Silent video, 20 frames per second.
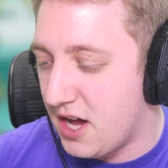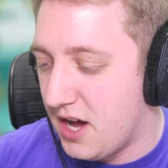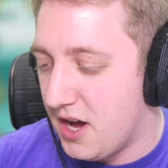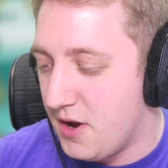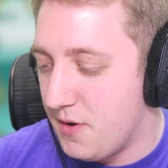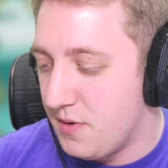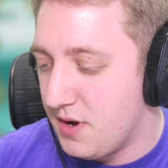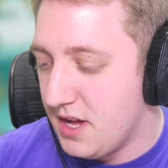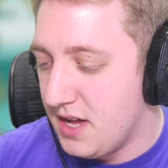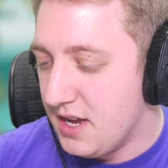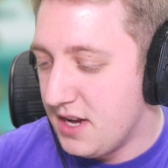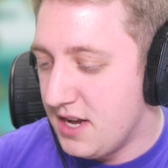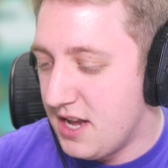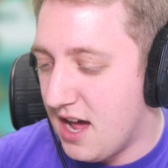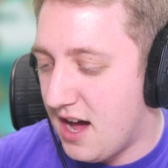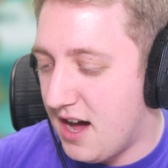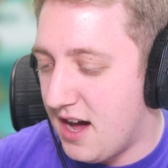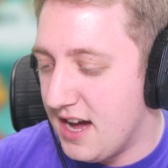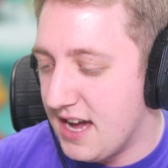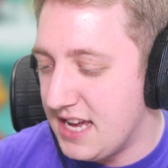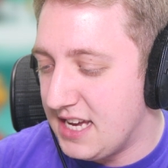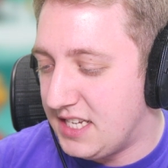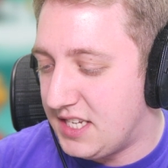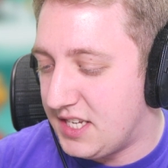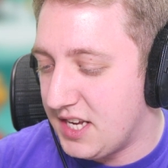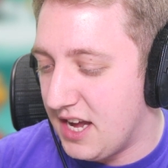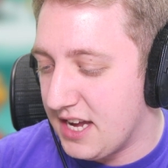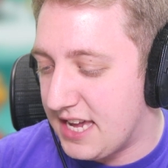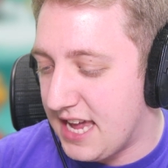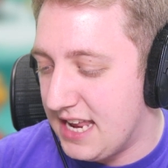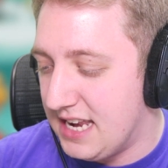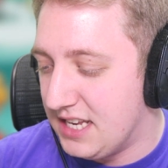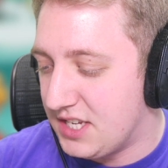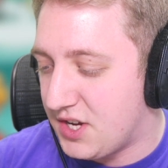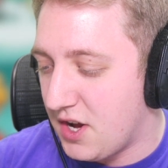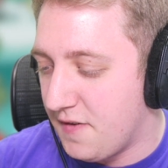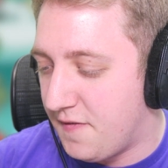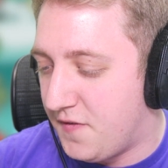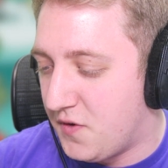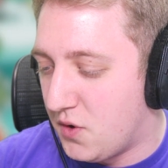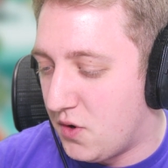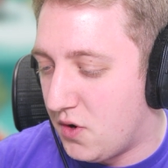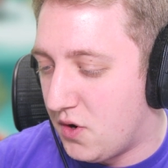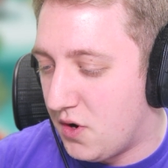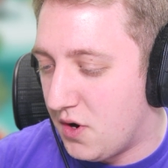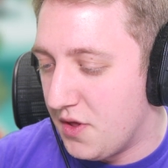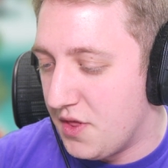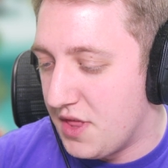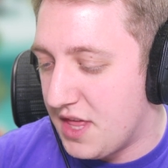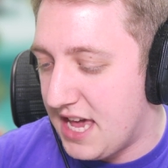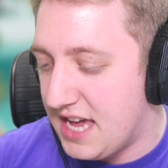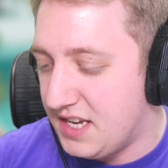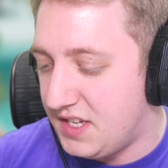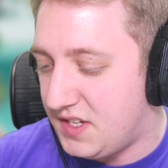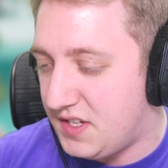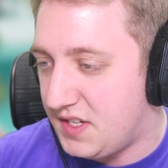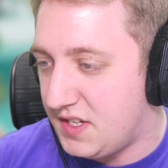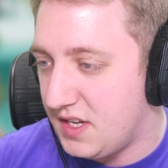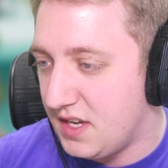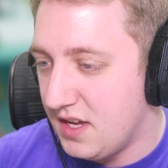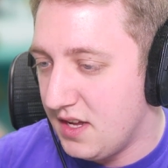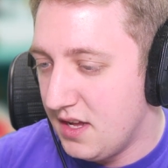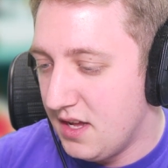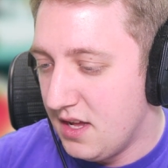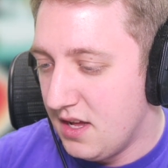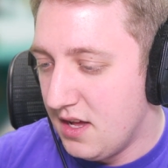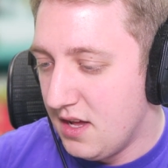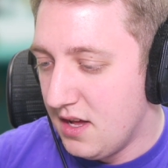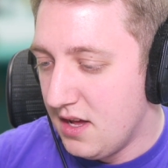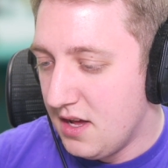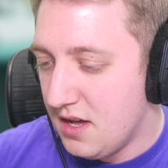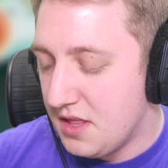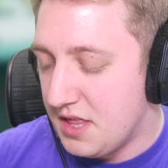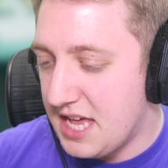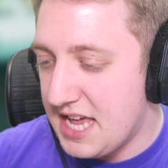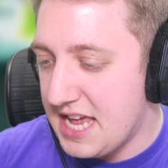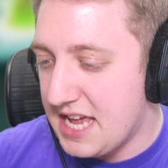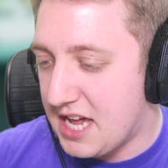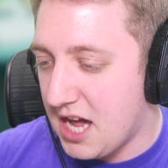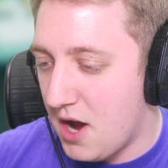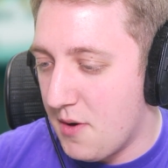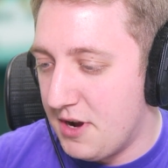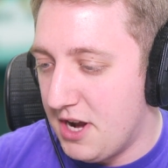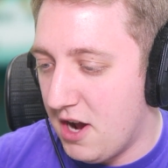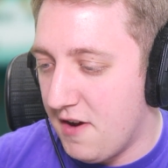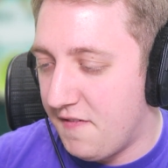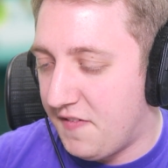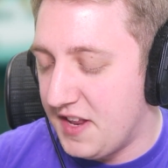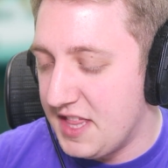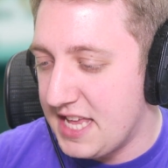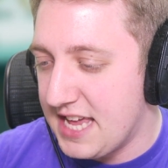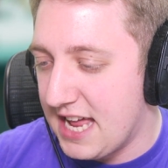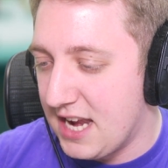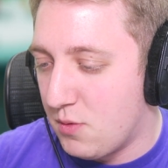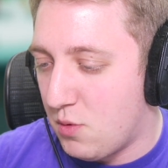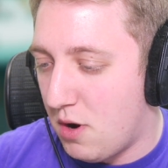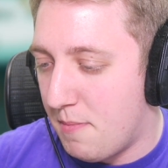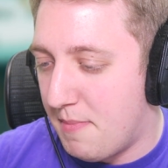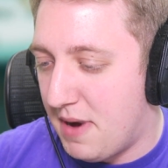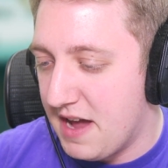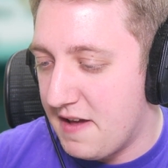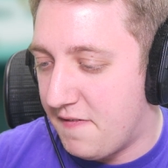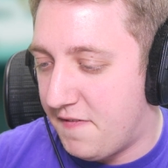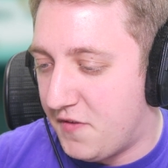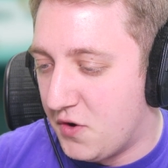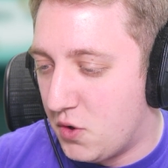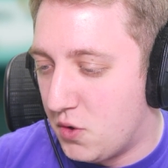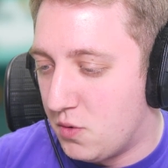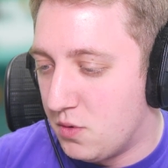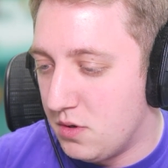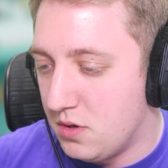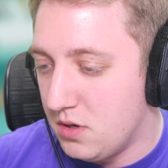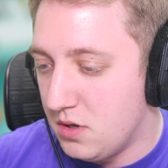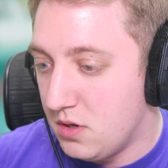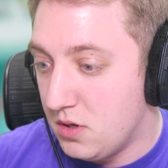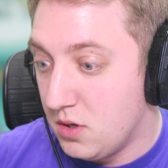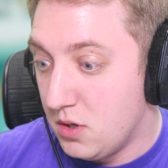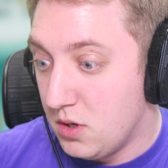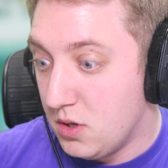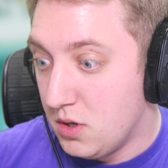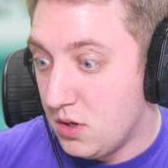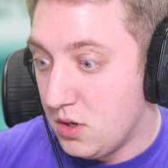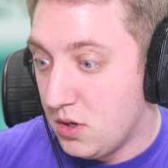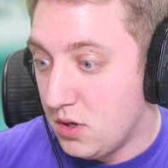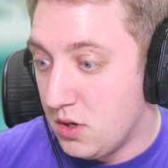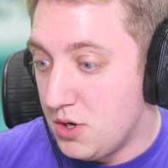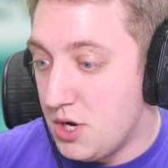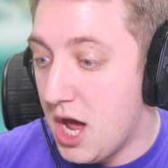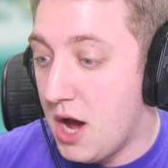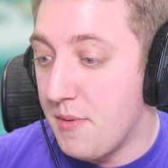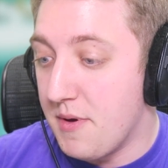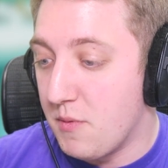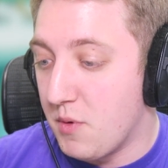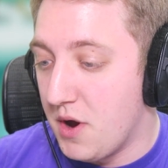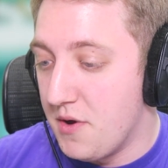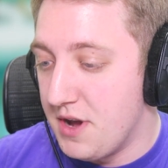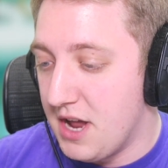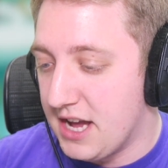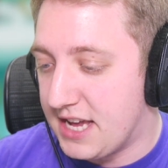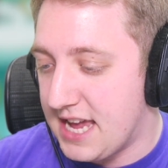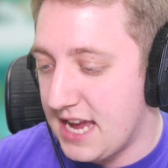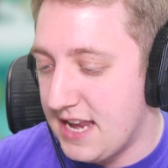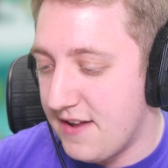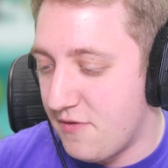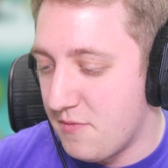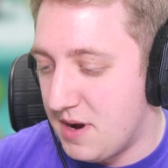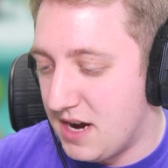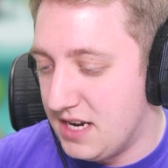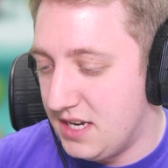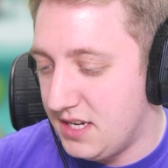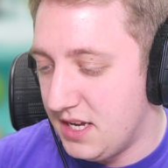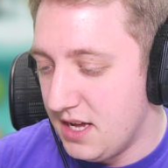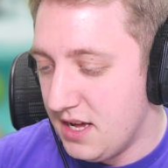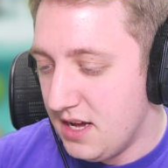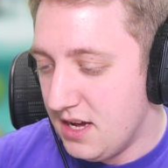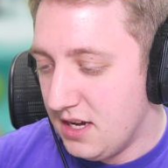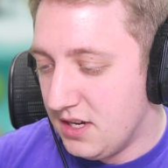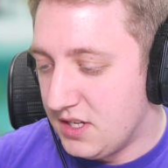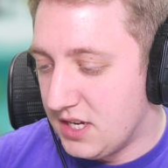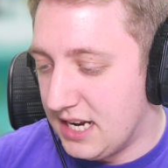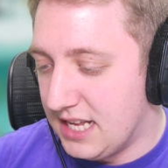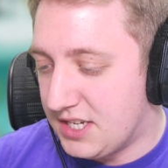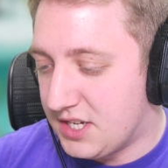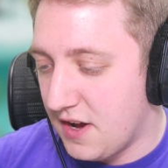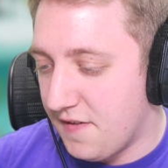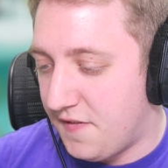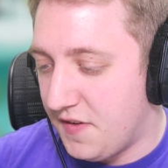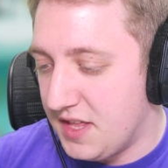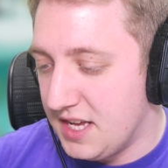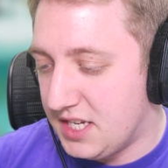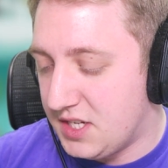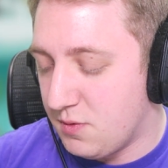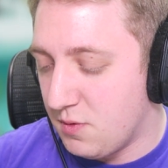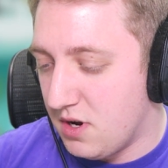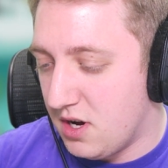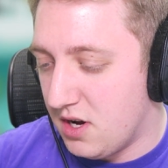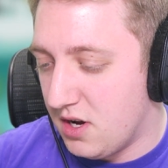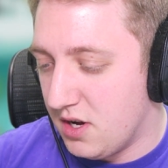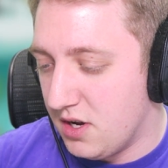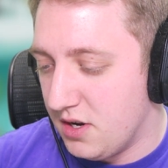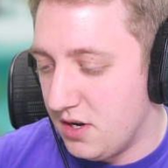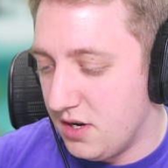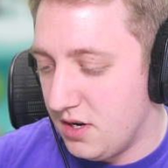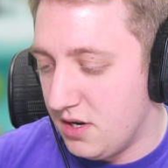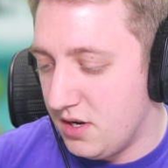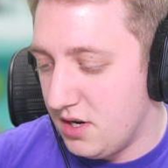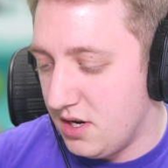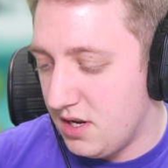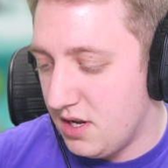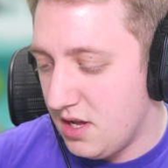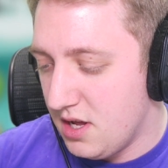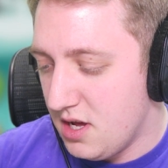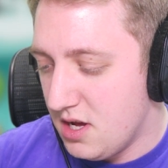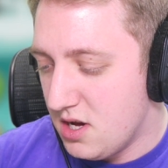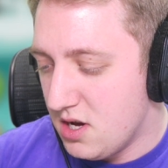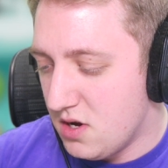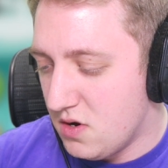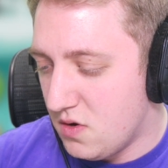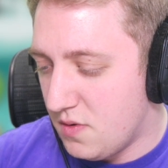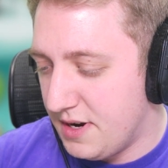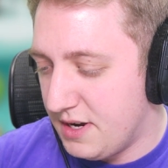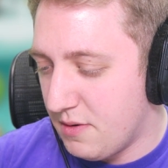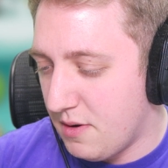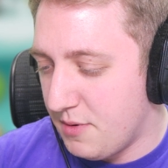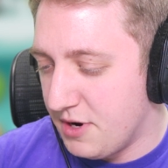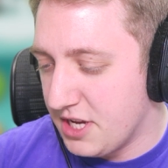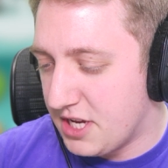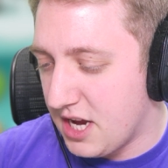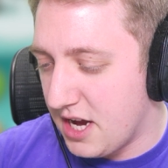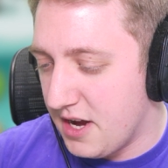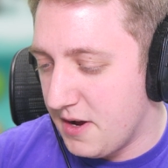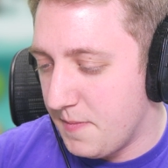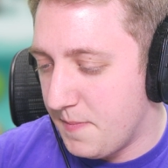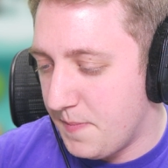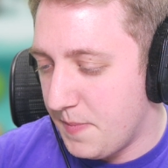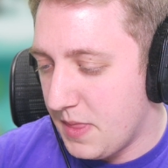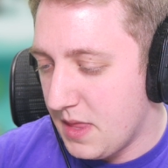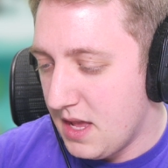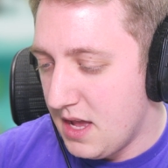go. Nice. Okay, let's go for this. There you go. And hopefully the yellow one might fall. No, it won't. Okay, never mind. So let's go for this one. Oh, where do I want to go?